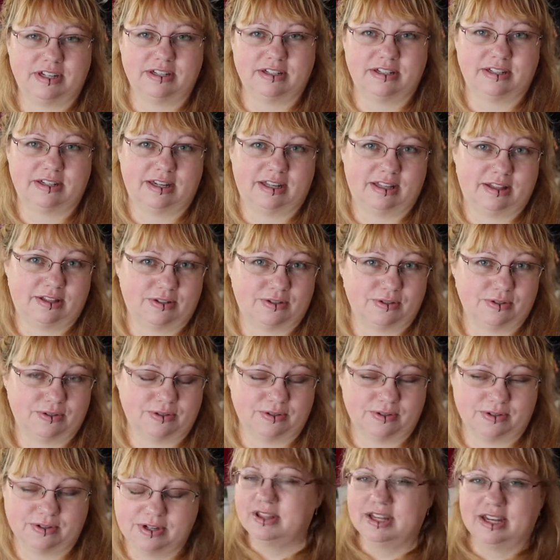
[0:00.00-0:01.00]
underneath the
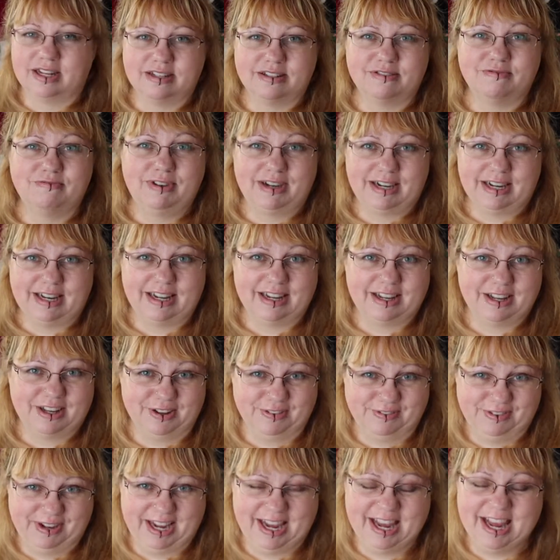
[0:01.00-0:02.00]
door. That is really
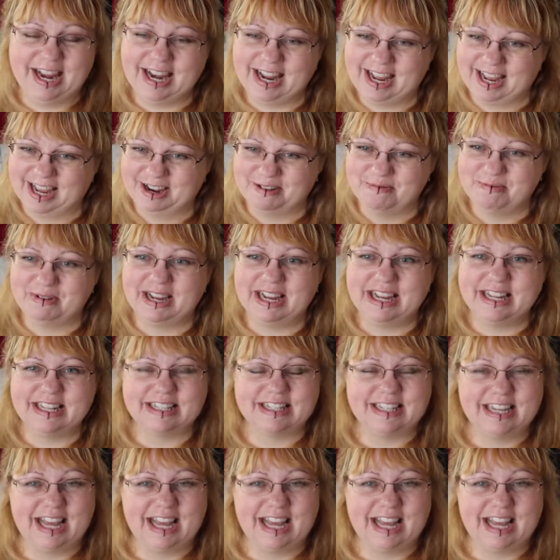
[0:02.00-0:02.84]
inconvenient, but he's